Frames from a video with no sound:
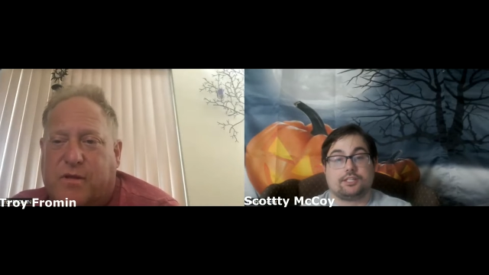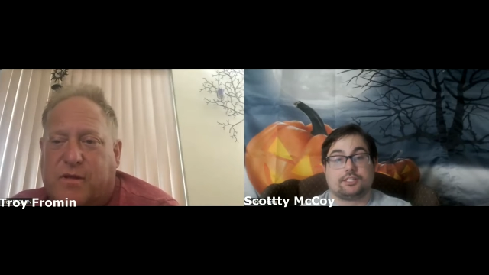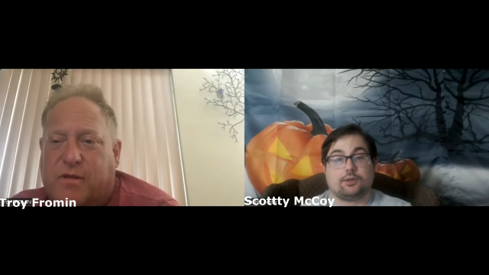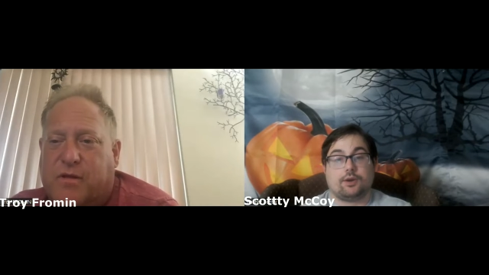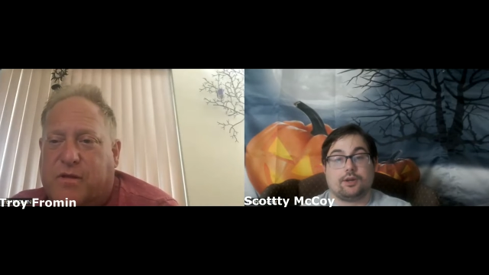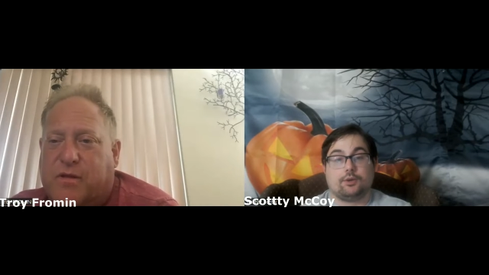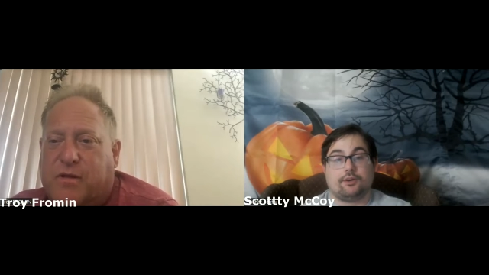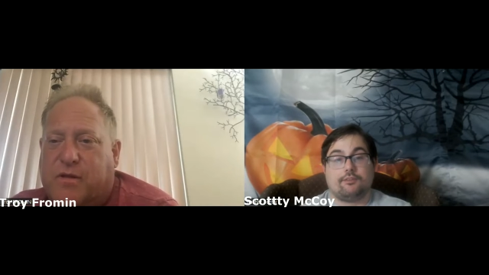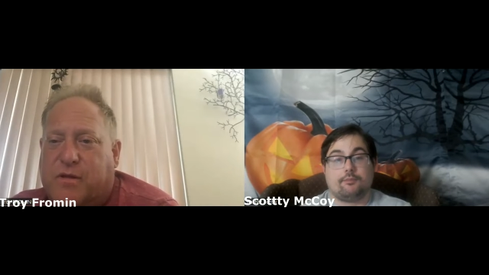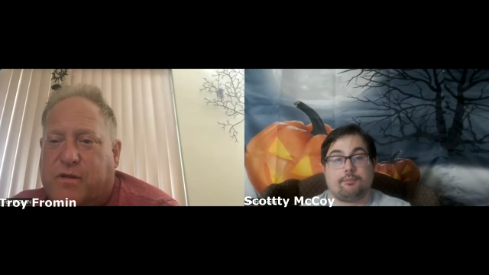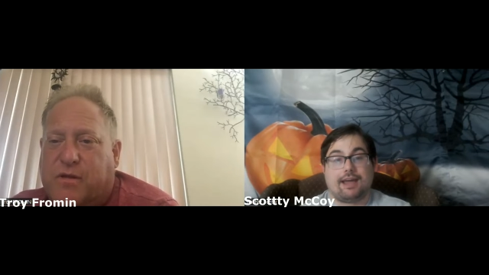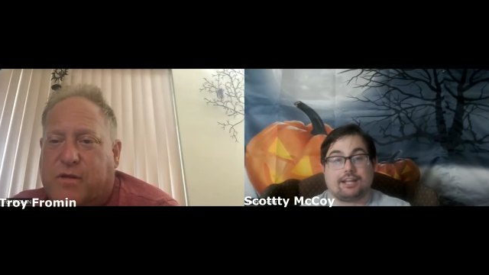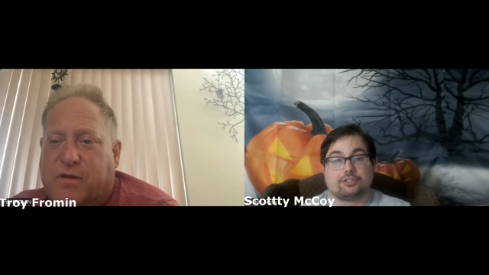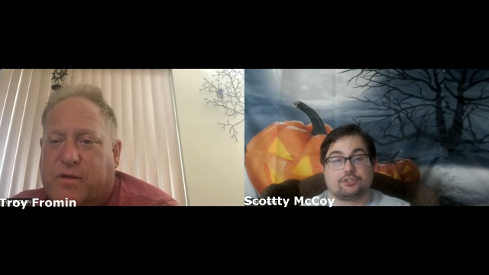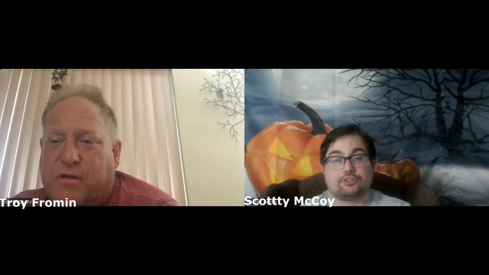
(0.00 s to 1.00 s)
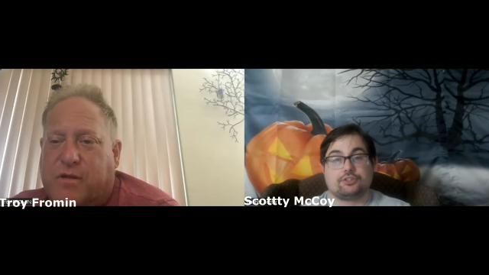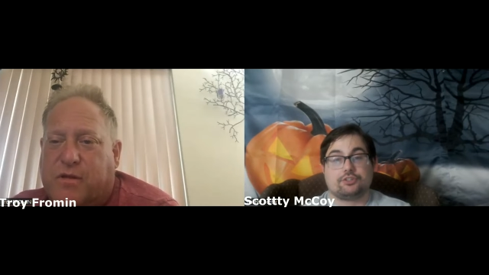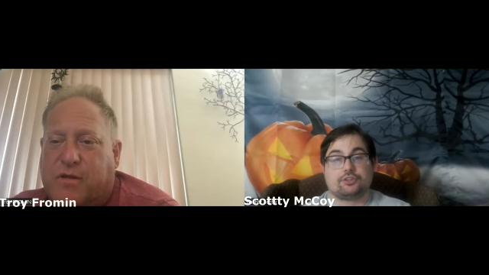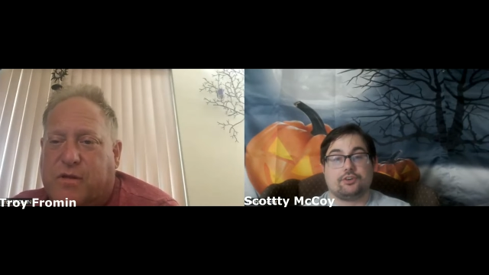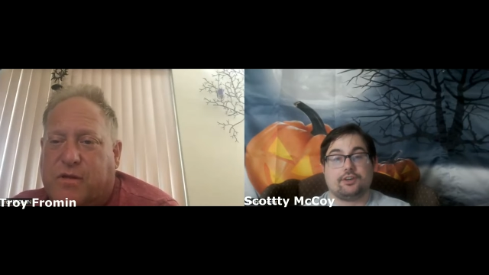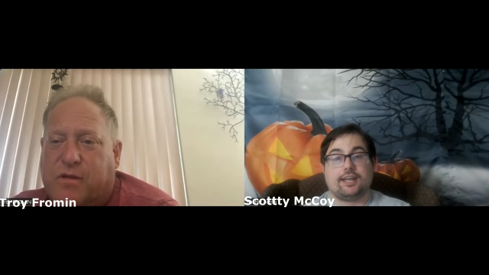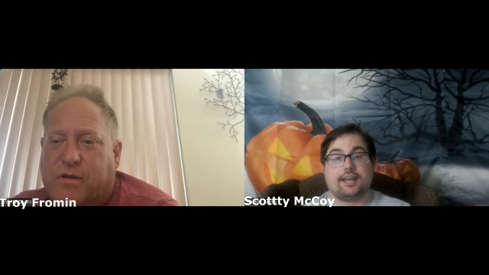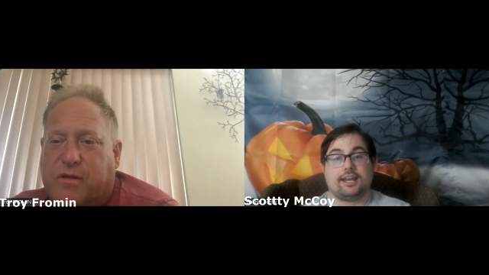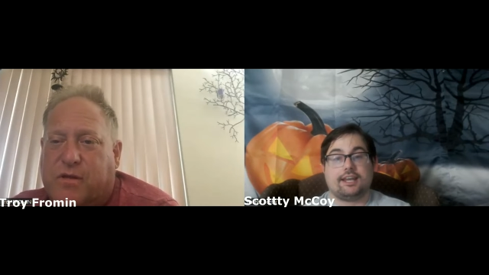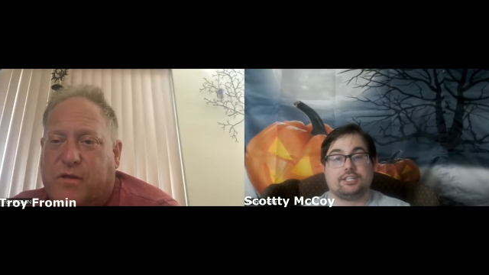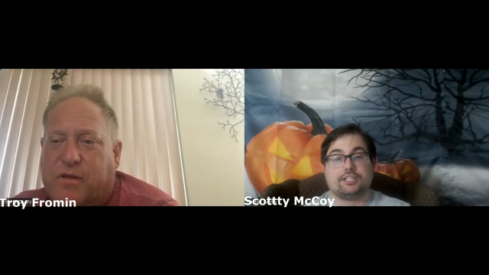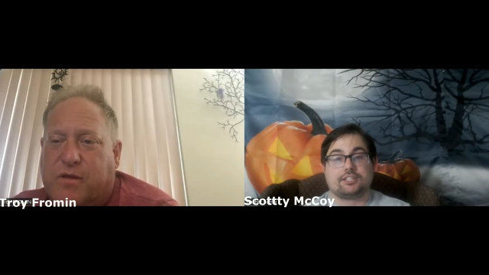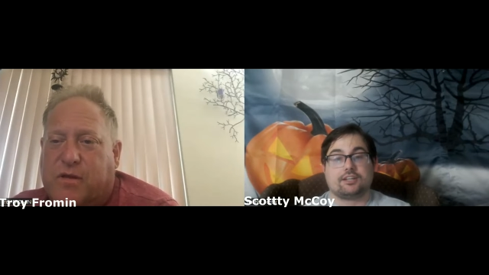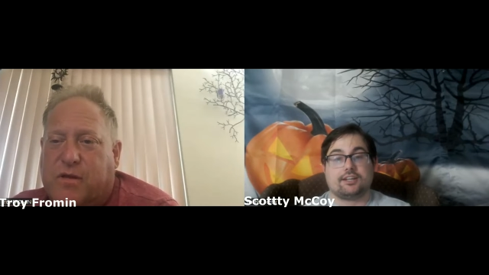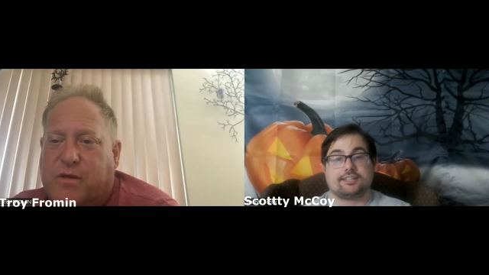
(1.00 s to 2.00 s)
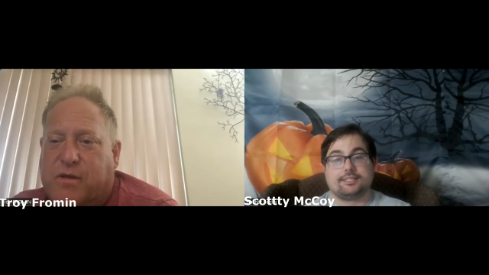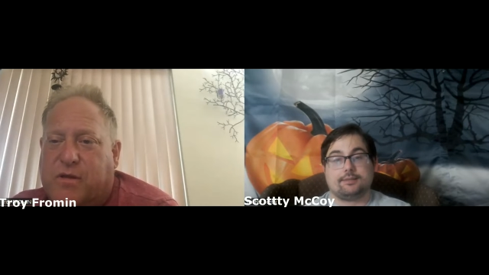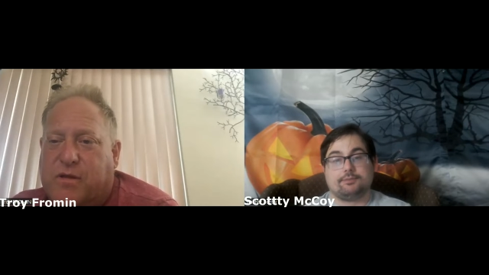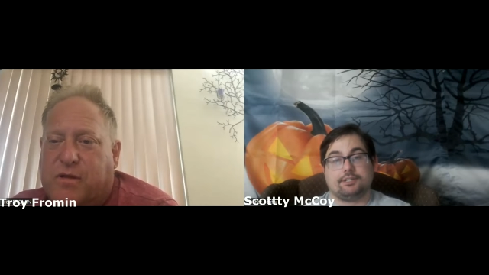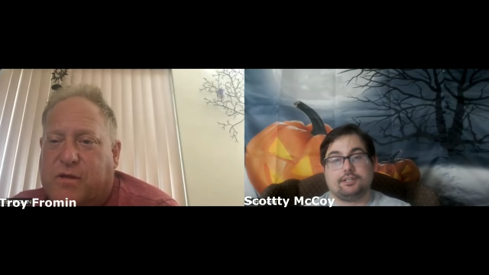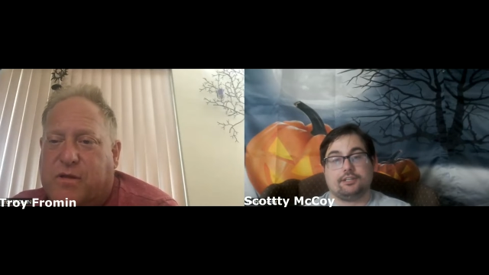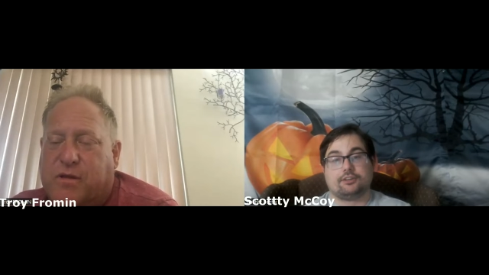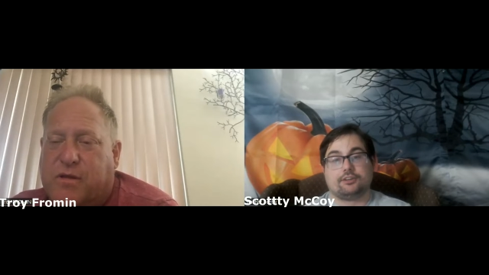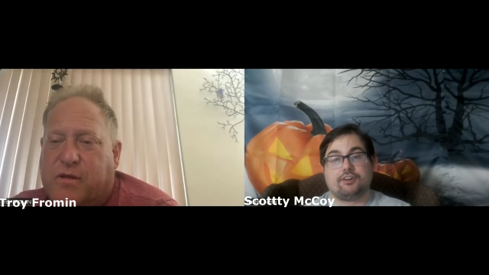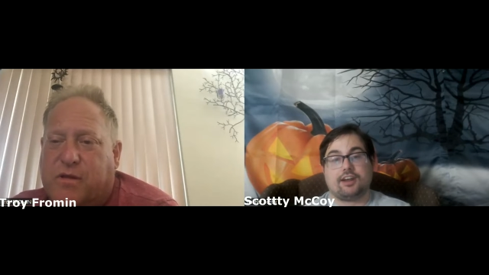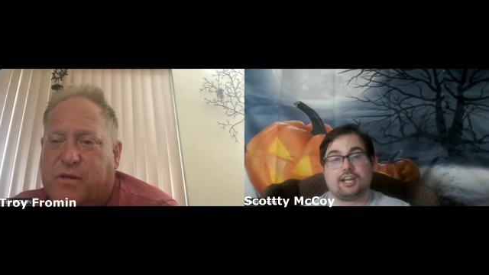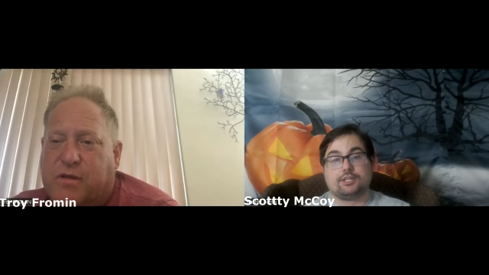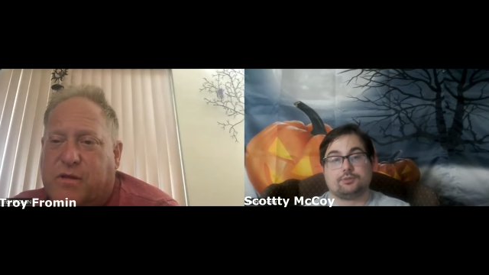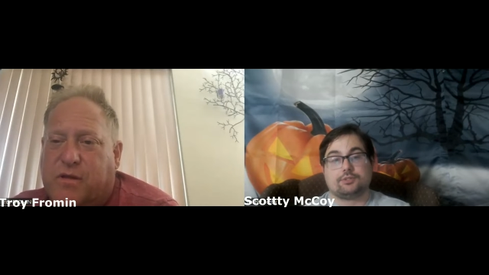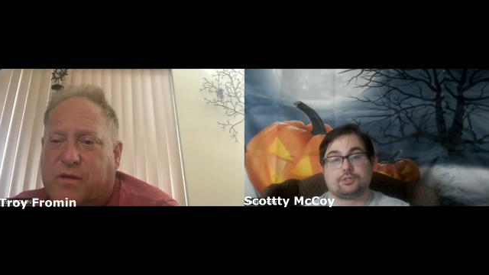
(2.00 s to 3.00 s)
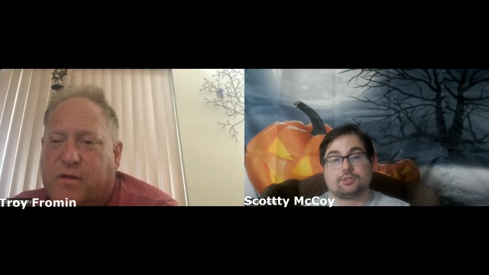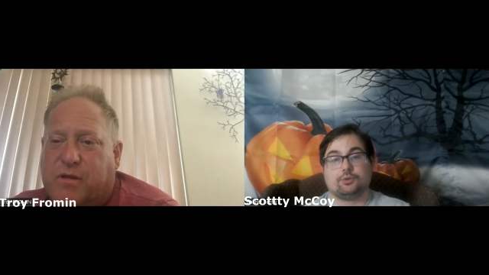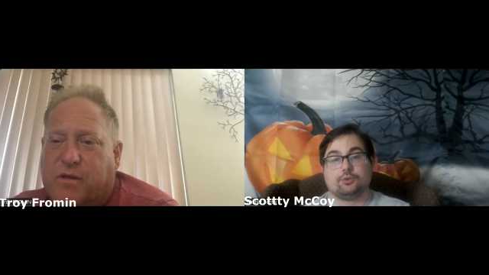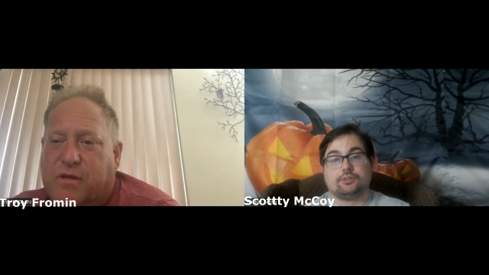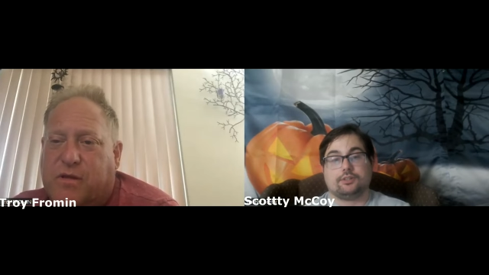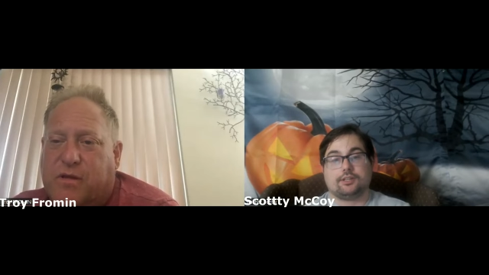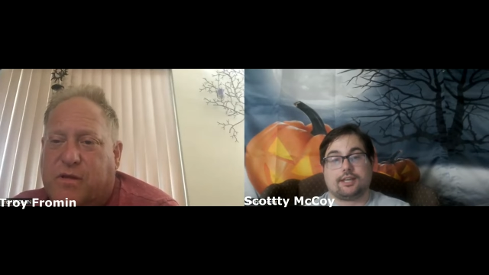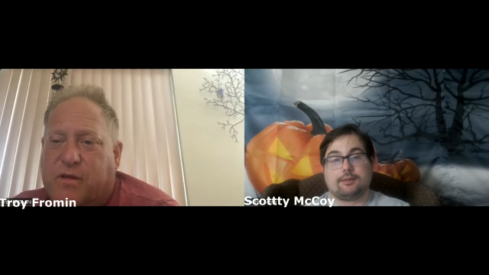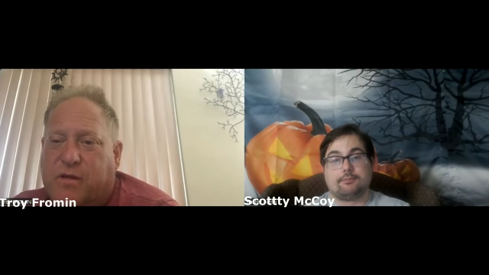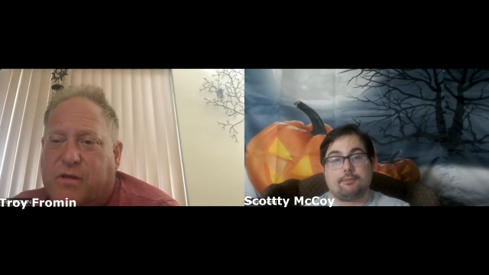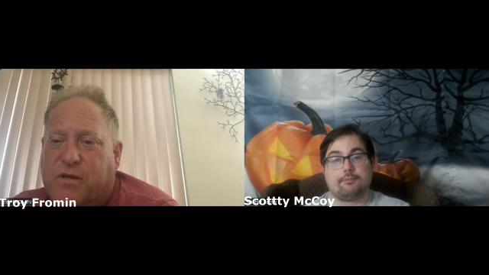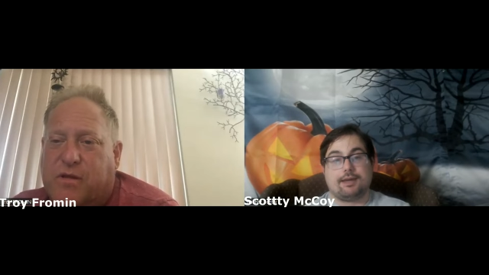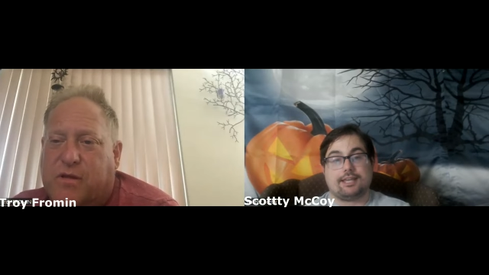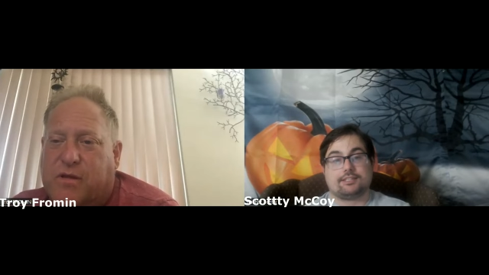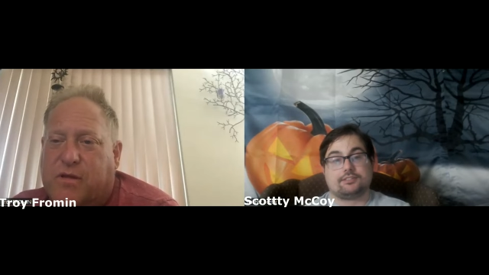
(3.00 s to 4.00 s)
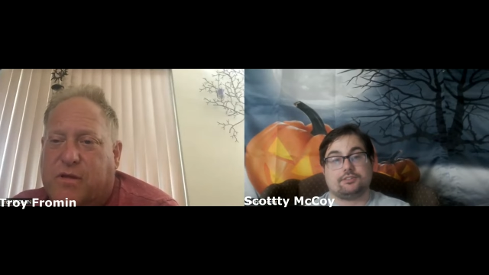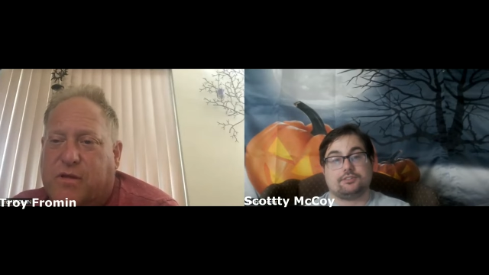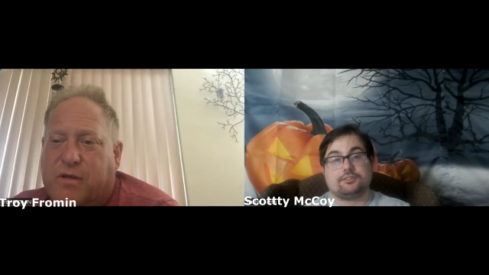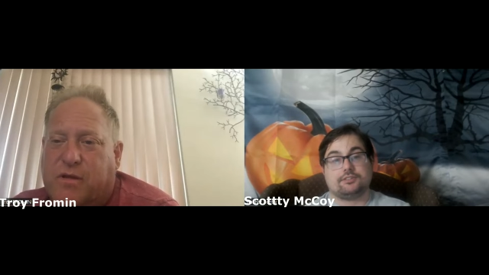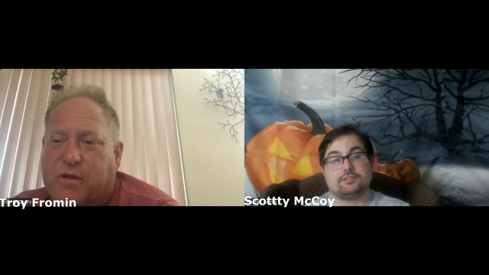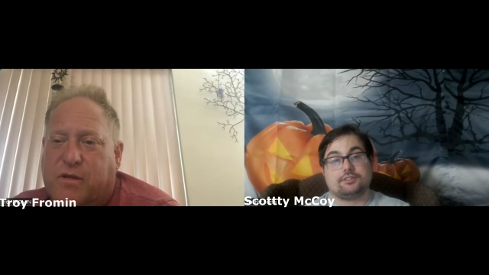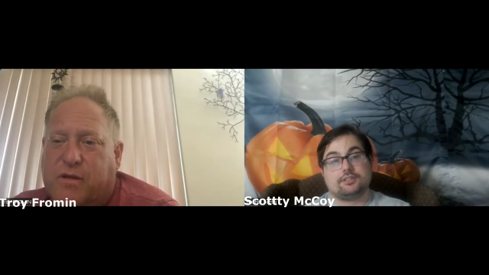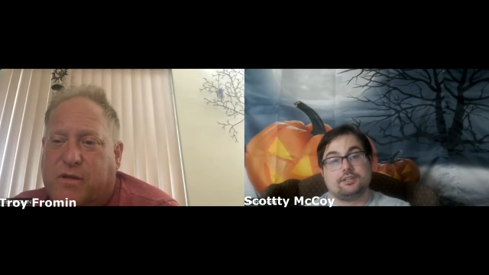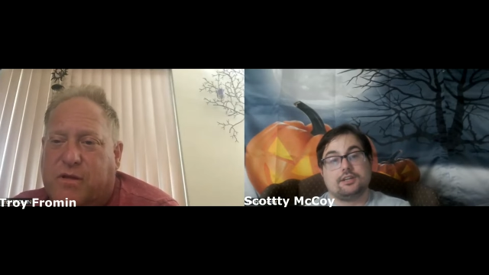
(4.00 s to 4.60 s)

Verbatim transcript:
Speaker 1: So I do have a bachelor's degree, and I just got accepted into graduate school to get my master's,